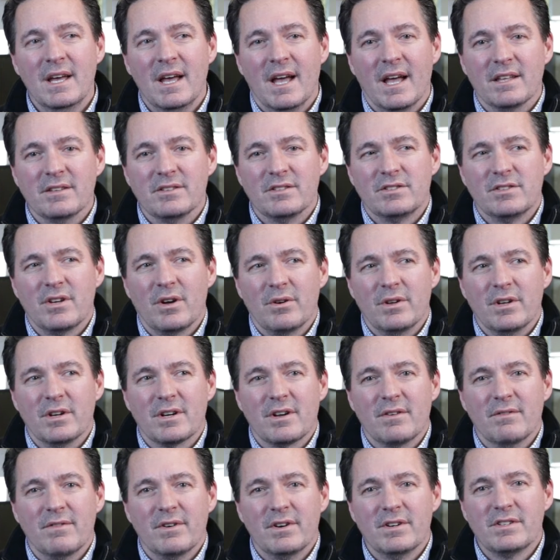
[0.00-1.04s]
And so your
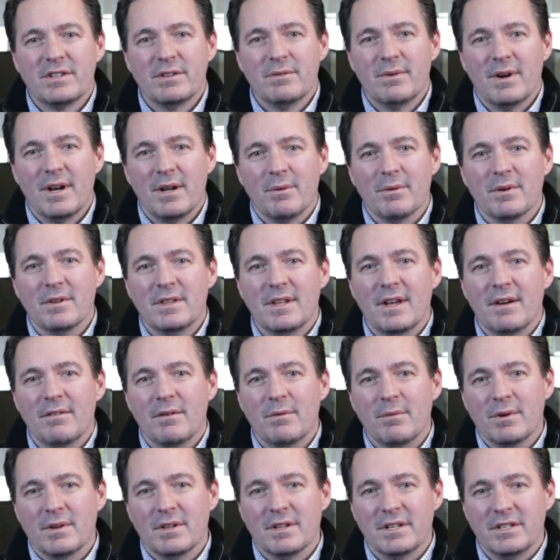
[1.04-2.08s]
conversion rate will never
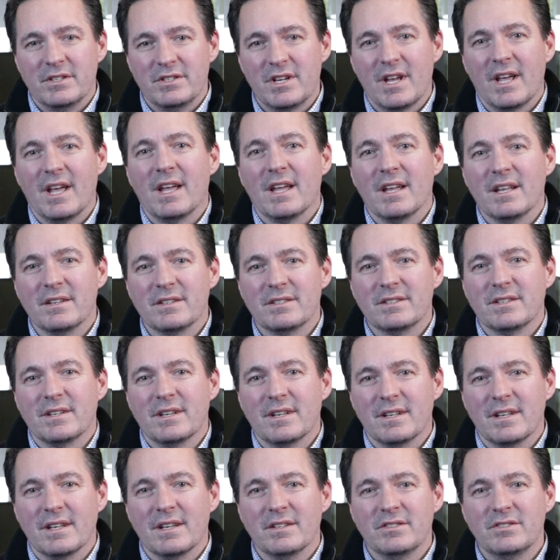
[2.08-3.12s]
really change.
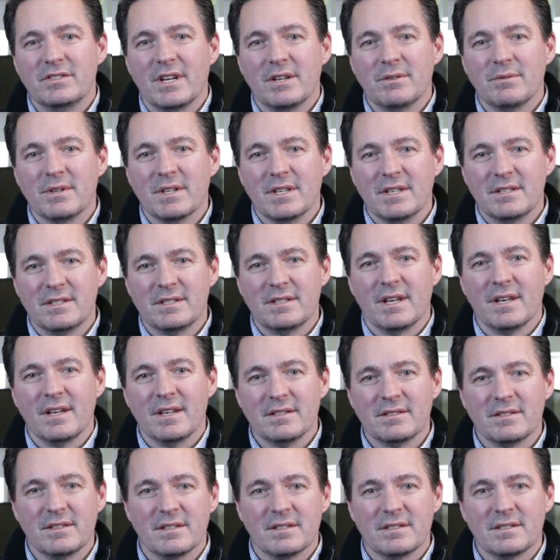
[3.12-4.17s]
It generally
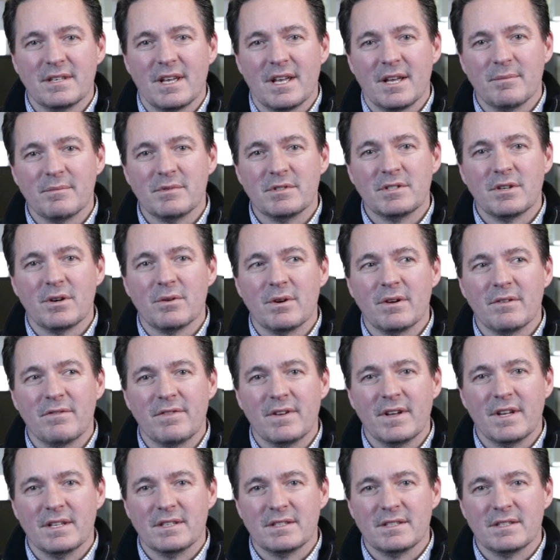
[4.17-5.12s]
stays the same. So if